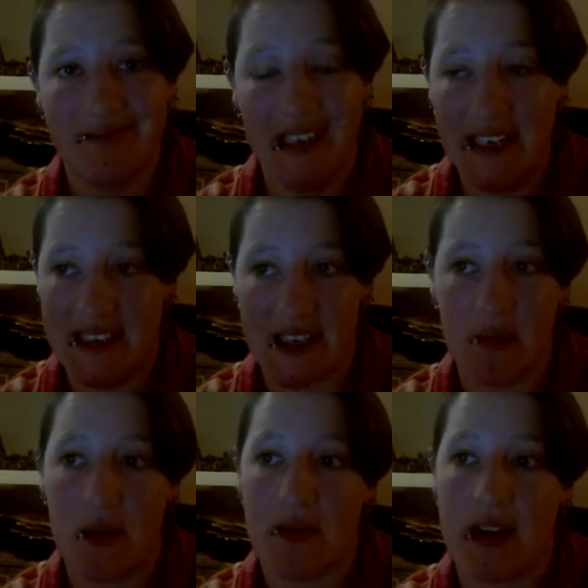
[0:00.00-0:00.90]
in
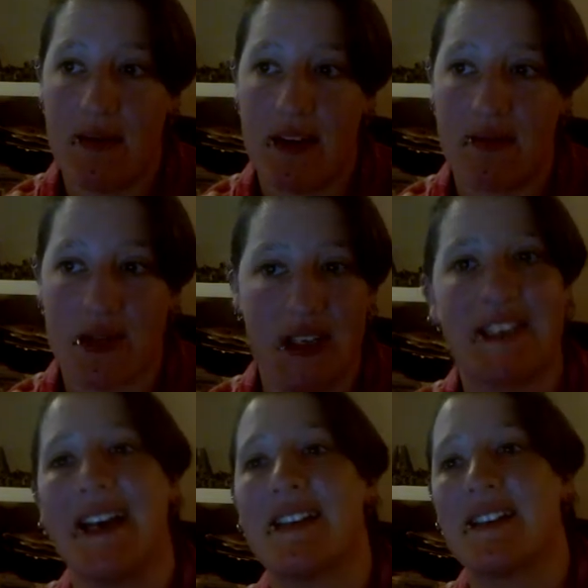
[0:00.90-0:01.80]
some way when I'm trying to
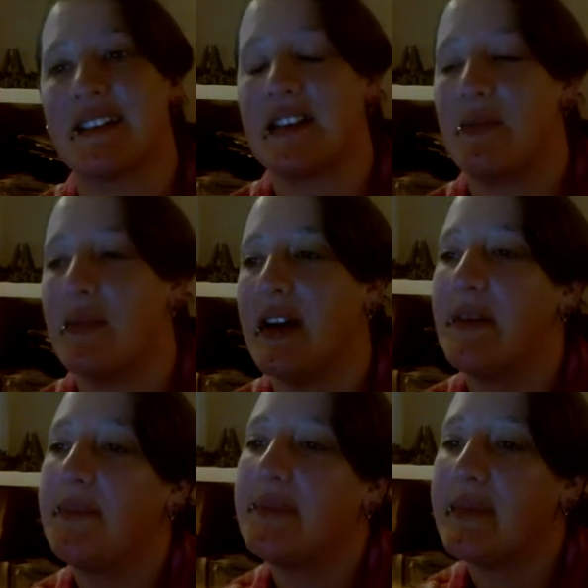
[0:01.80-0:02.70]
get to somewhere.
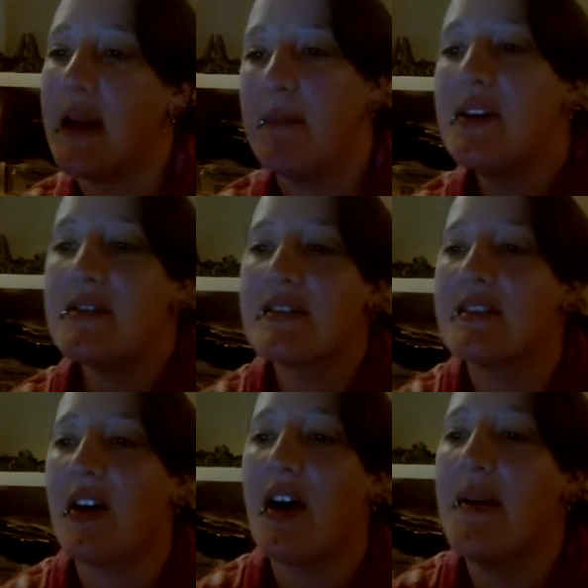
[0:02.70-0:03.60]
Most of the
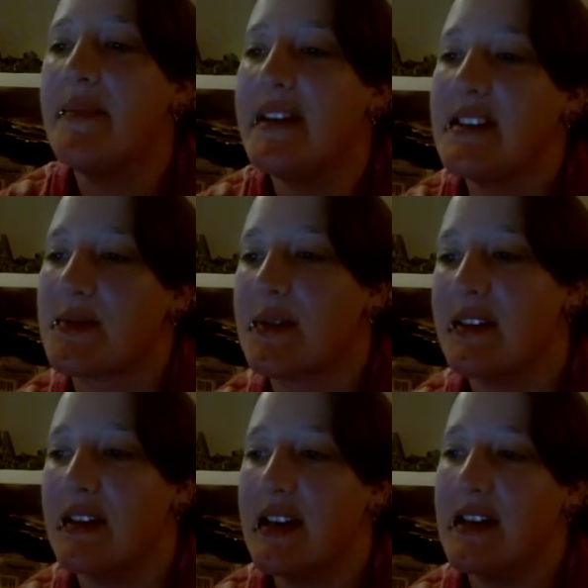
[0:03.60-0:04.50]
time
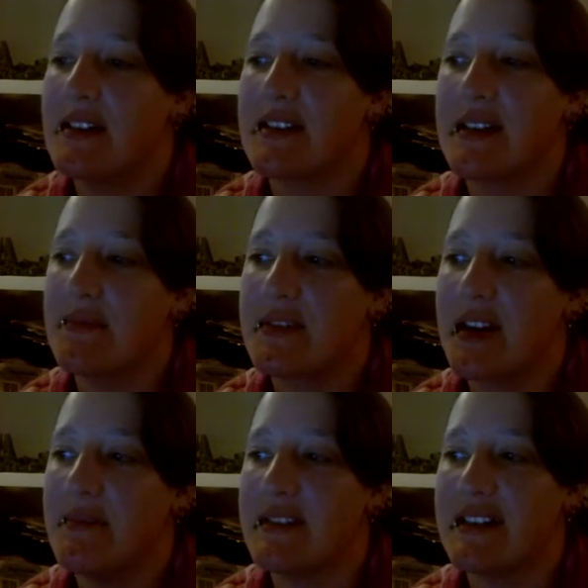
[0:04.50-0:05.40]

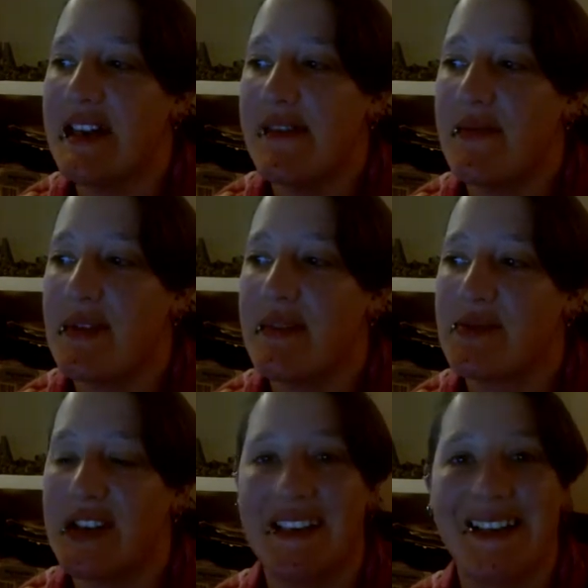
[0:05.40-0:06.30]
sometimes it's even when I'm
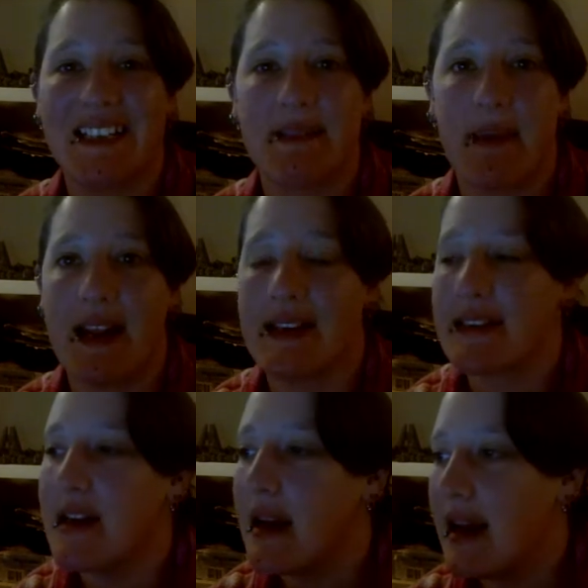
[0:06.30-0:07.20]
trying to get to
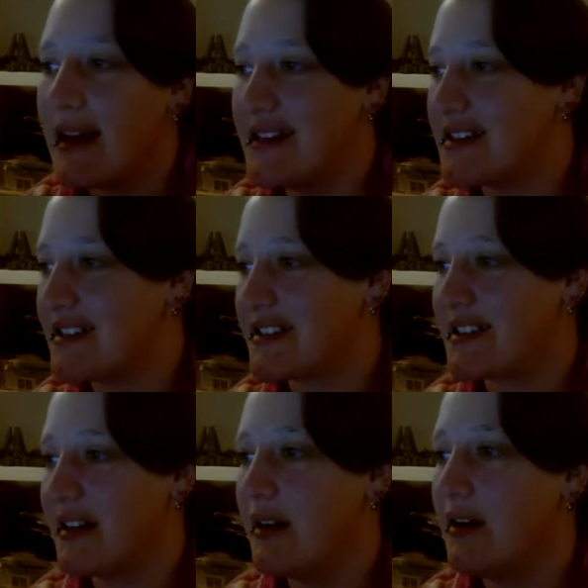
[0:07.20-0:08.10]
mates, and it's just
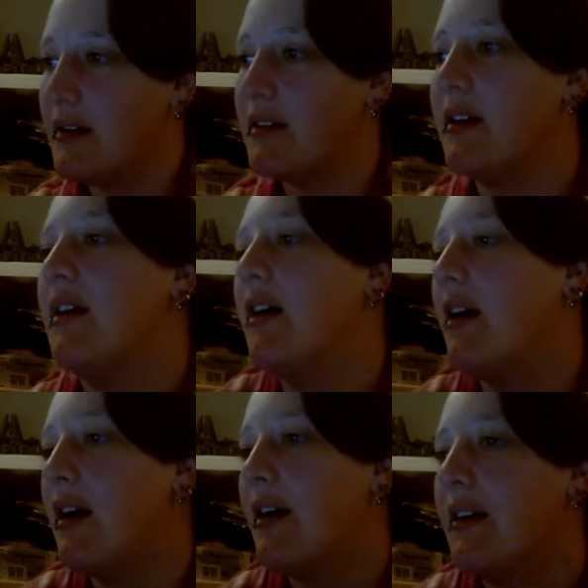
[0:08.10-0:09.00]
like,
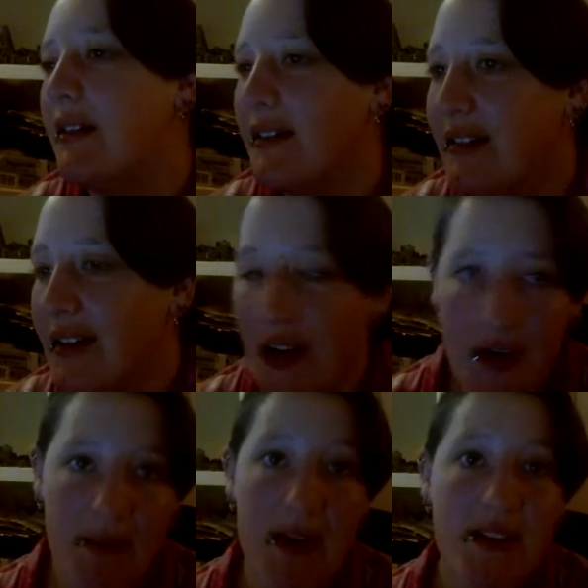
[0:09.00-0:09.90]
oh!
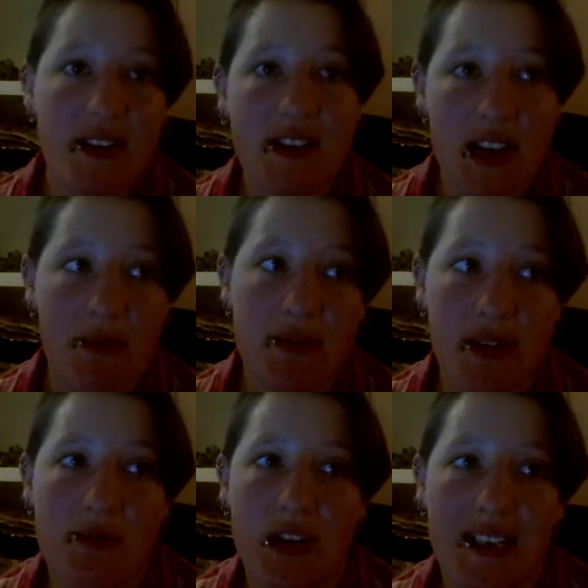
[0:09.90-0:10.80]
Most of the time it's
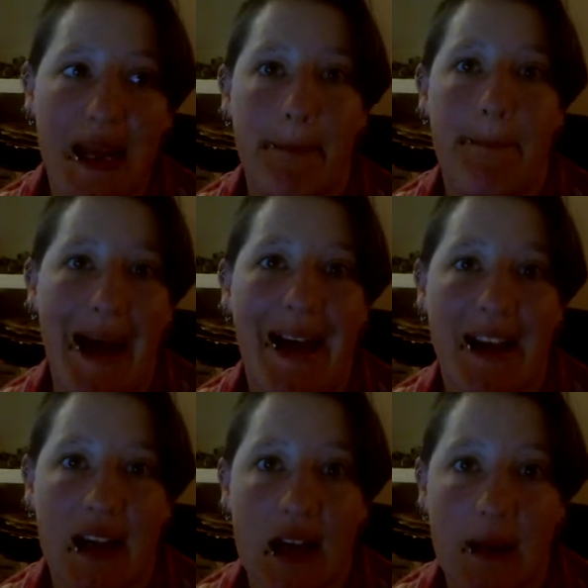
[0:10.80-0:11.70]
when I'm trying to get back
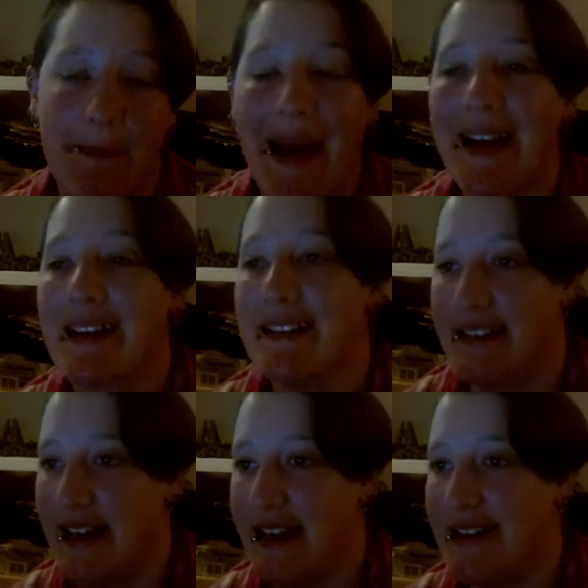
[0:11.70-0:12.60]
to
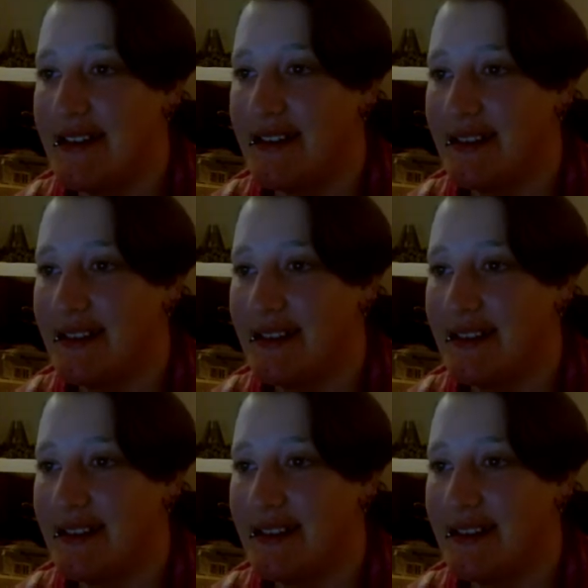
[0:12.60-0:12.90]
Dane.